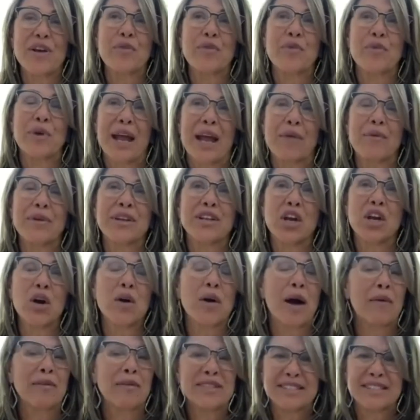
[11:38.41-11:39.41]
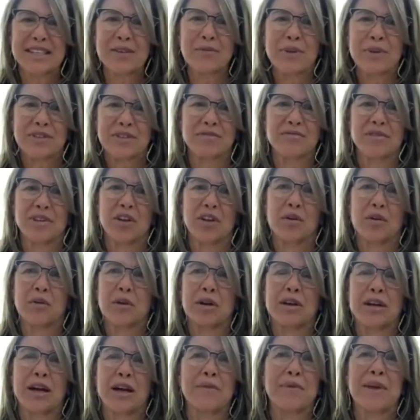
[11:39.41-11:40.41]
And when I would go, I would sit with, you know,
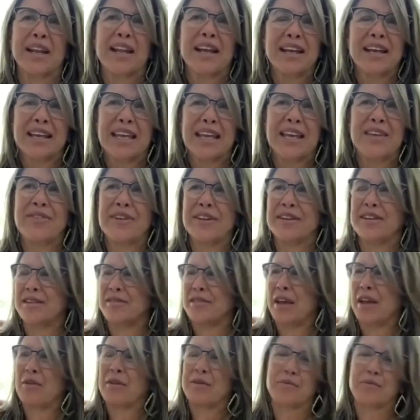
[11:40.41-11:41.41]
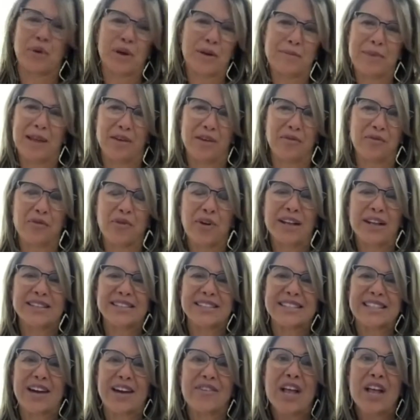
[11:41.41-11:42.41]
I mean, even they would bring me up front and
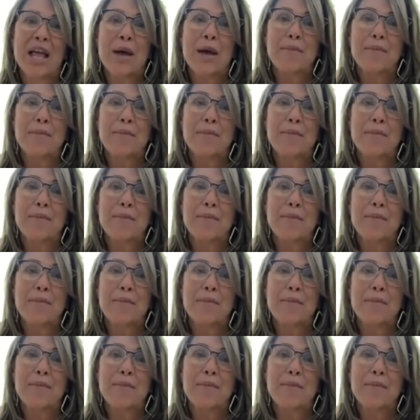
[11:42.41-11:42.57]
stuff.